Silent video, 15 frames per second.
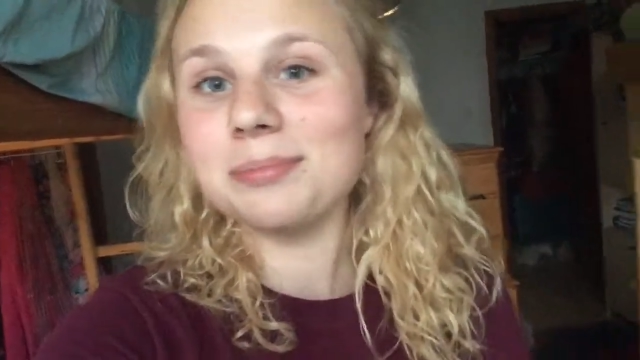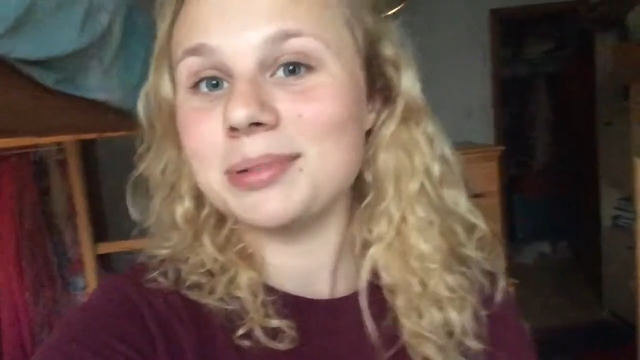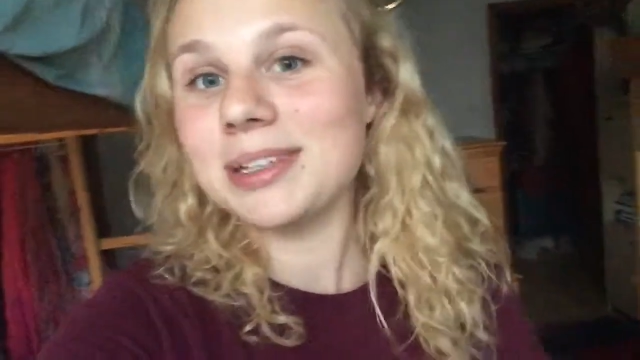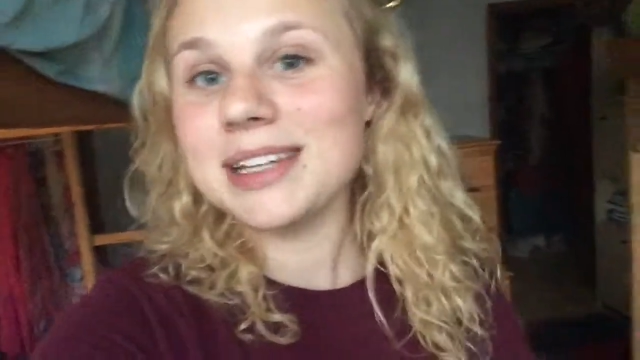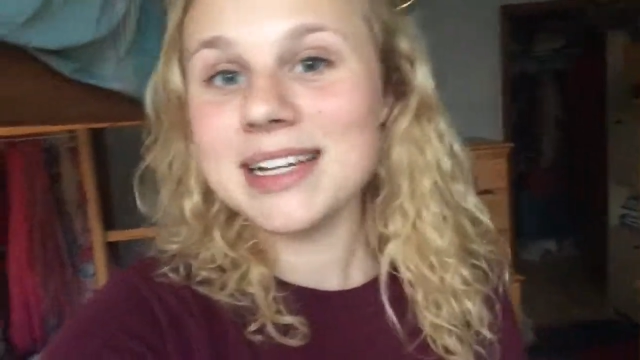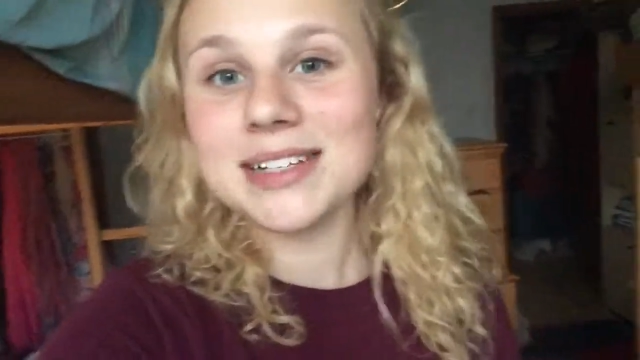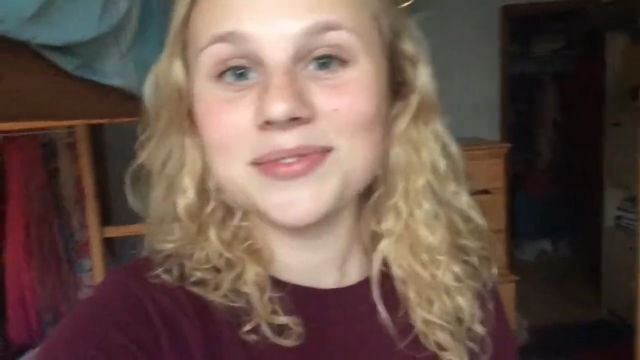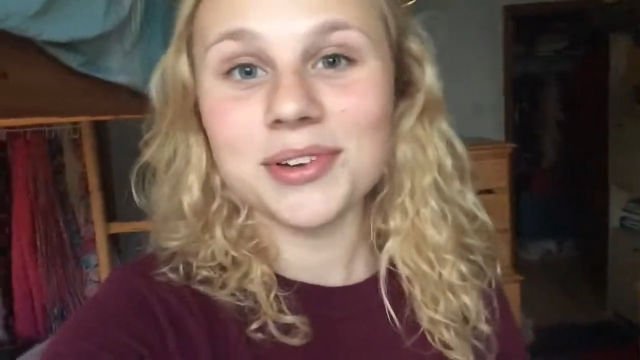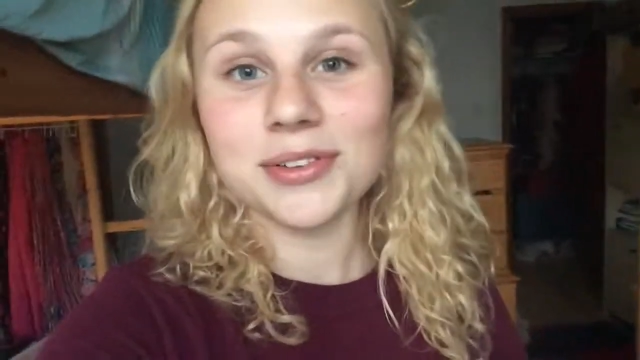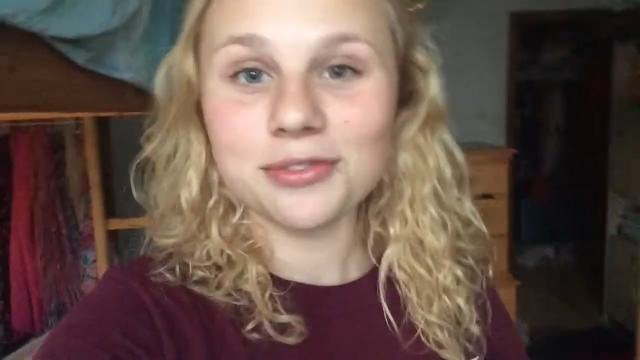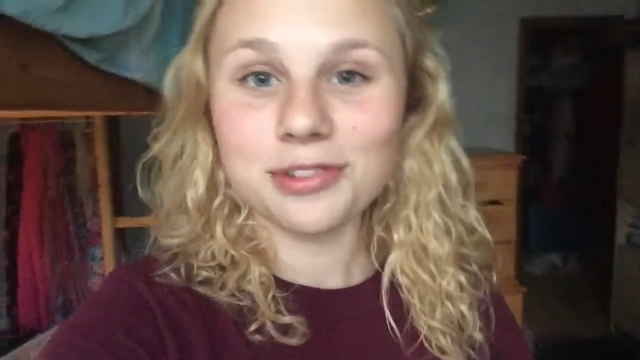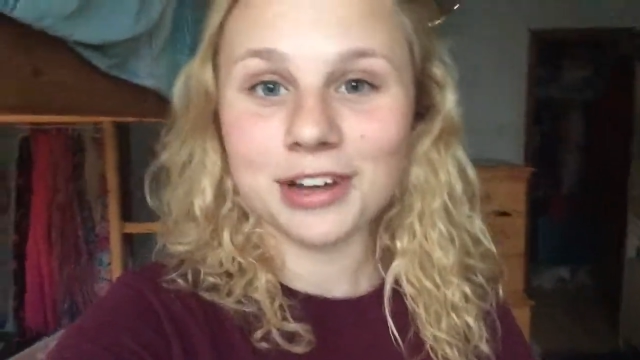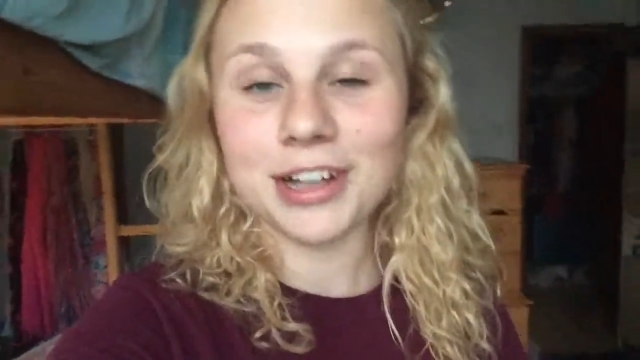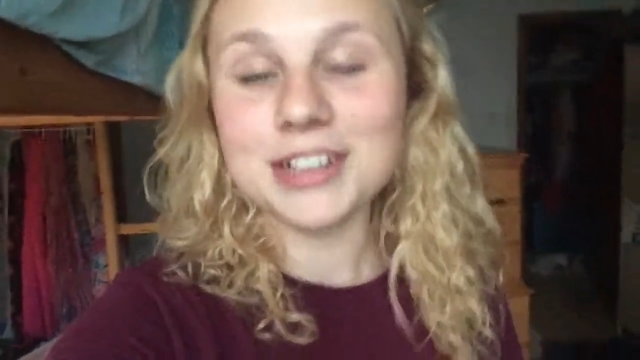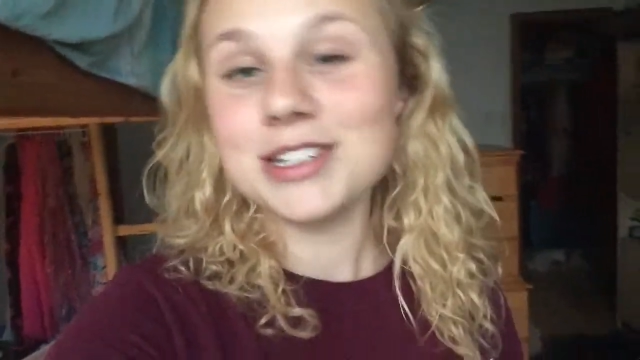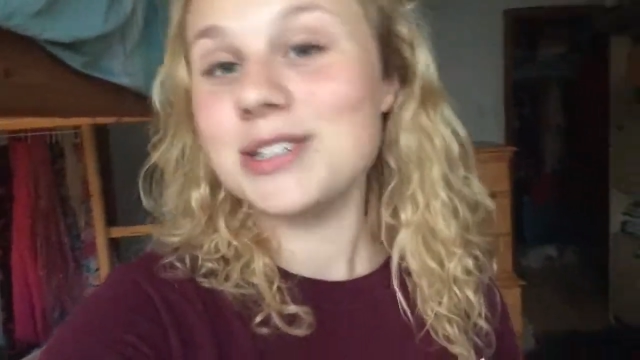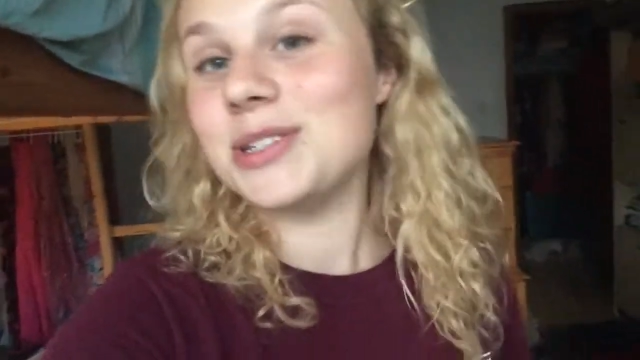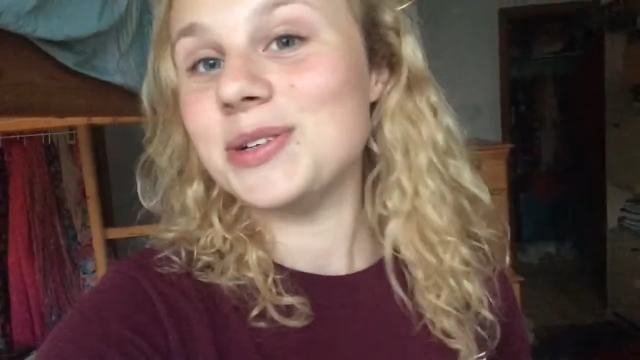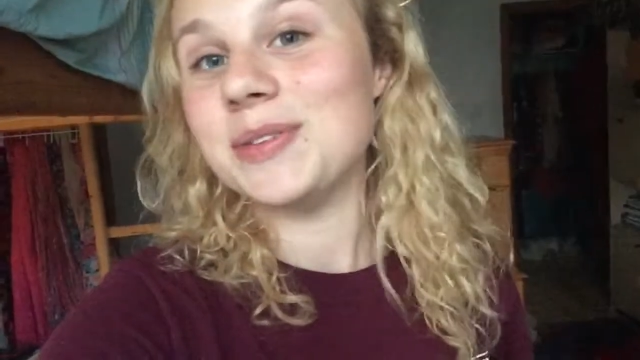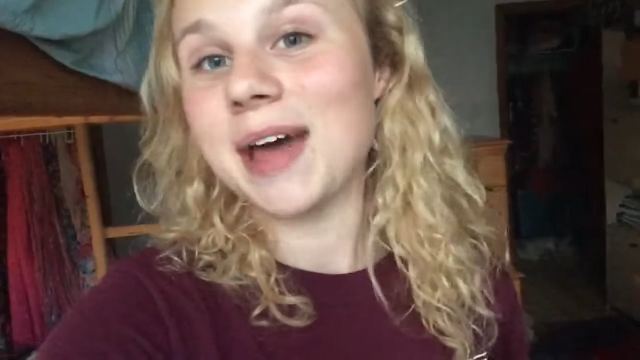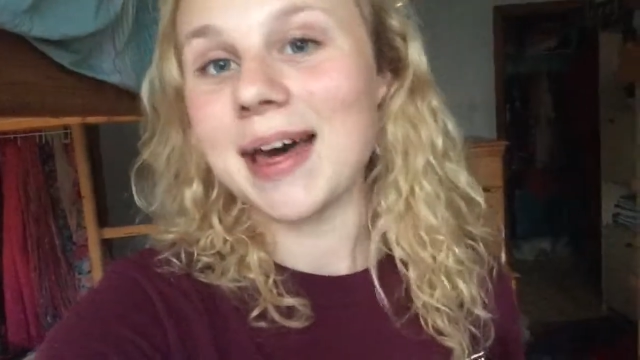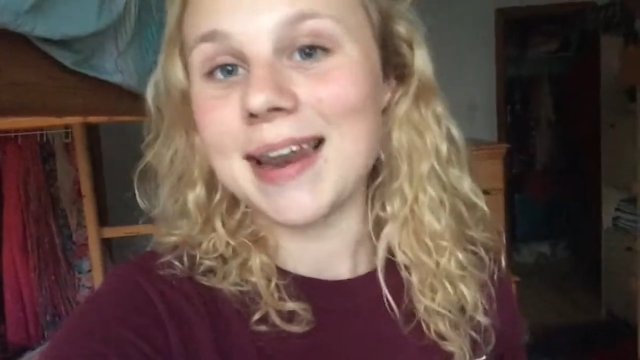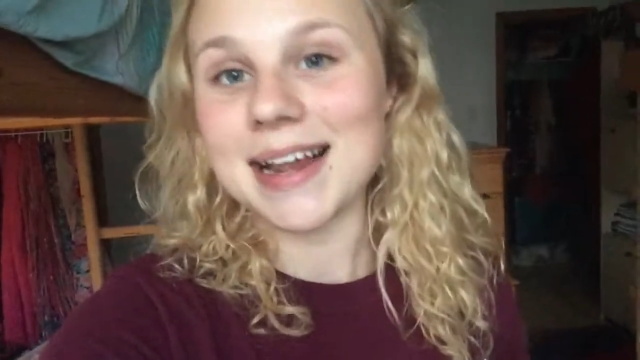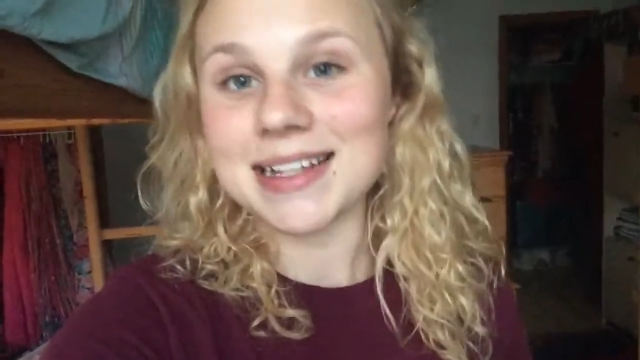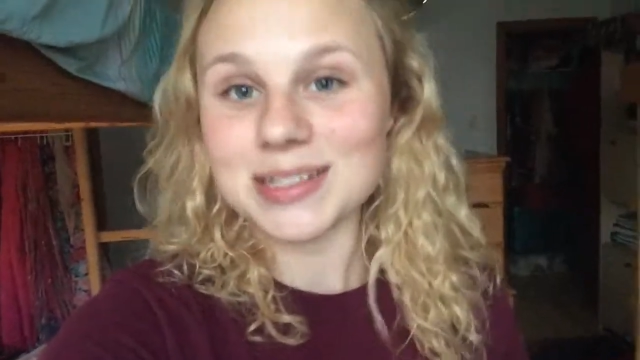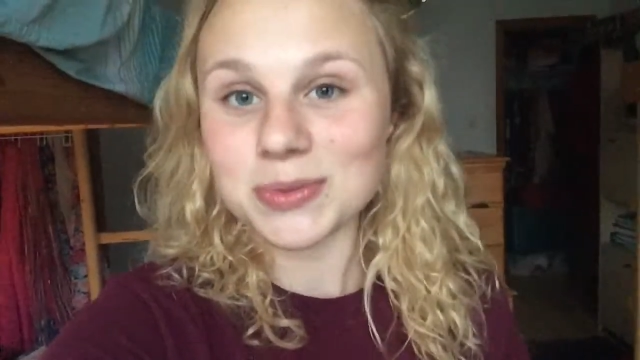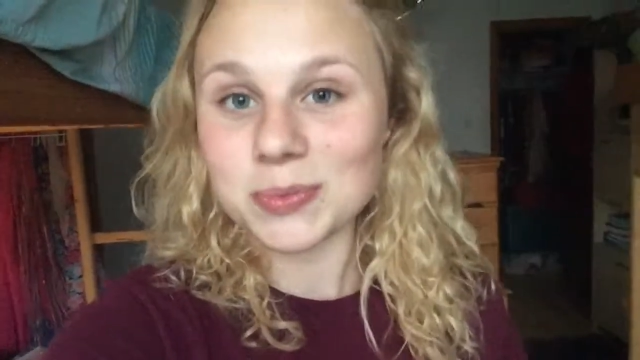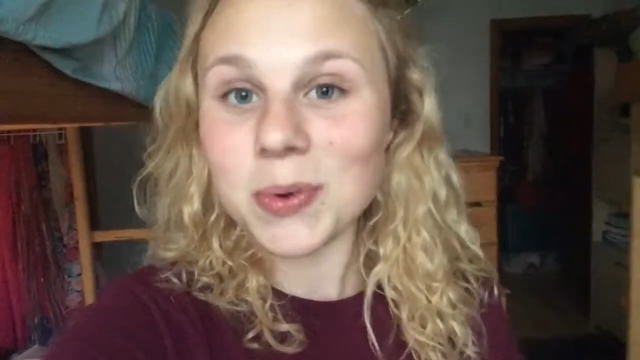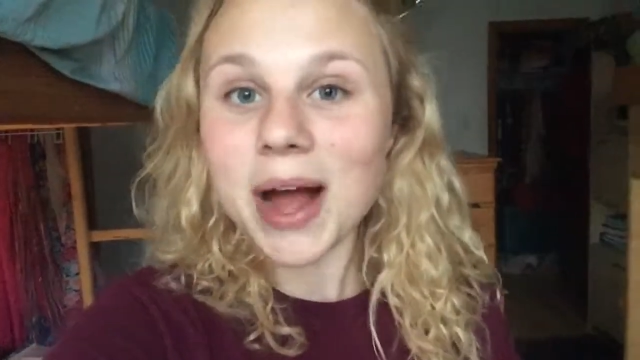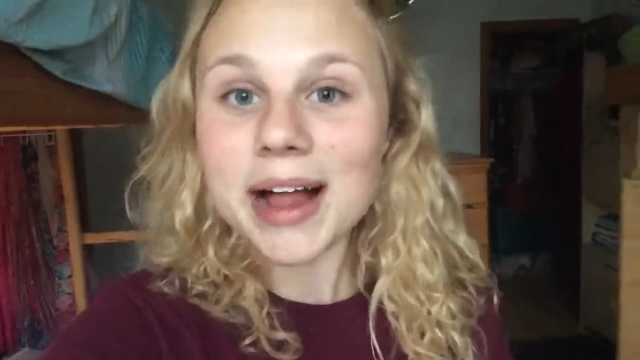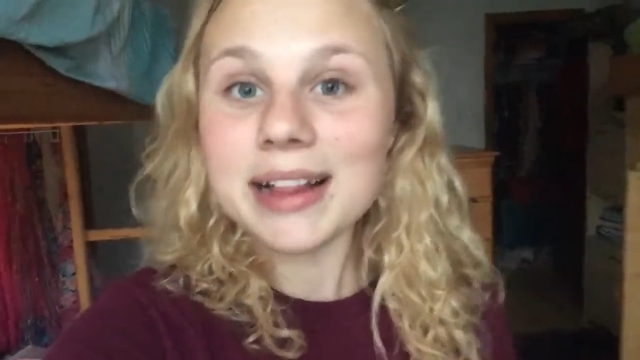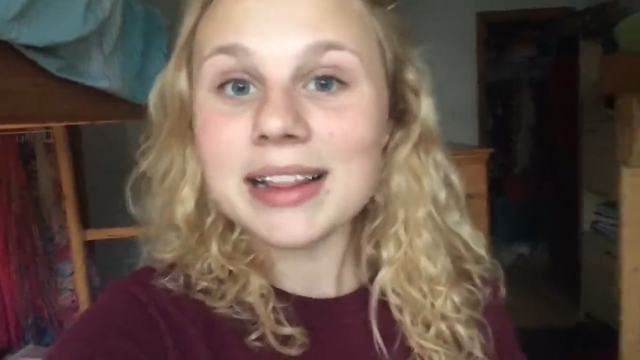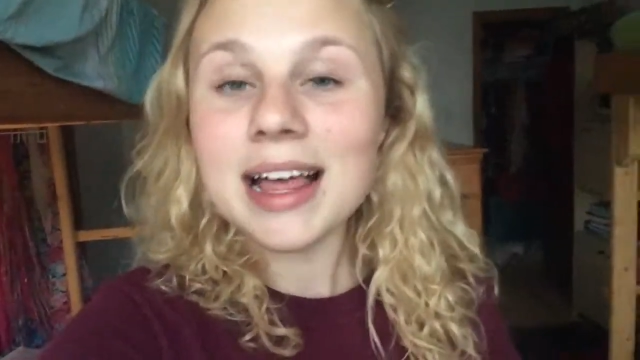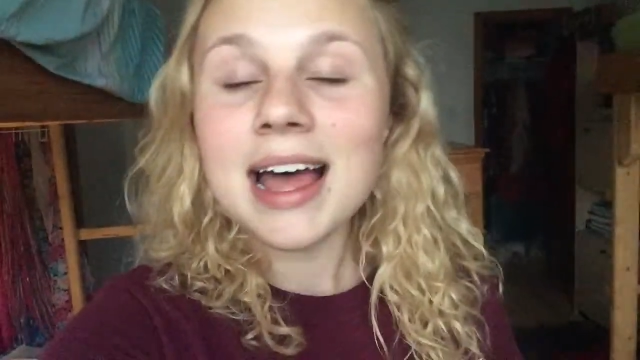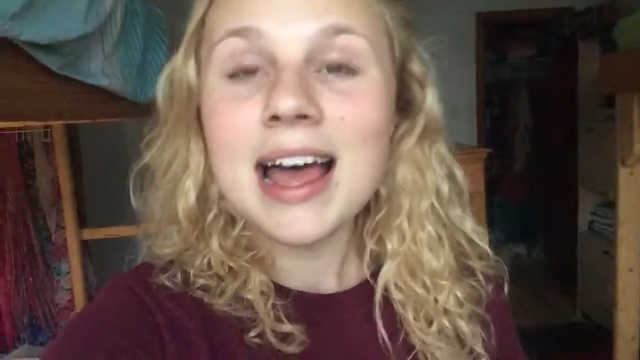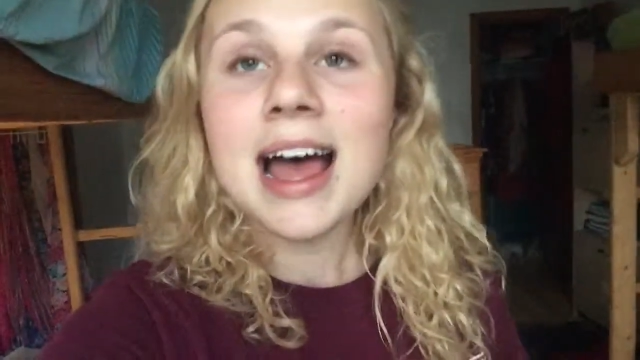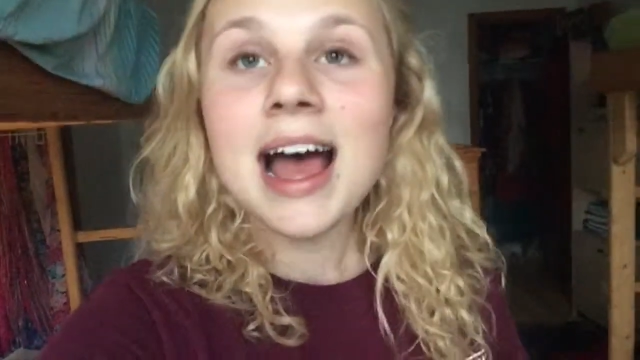please feel free to do that as well.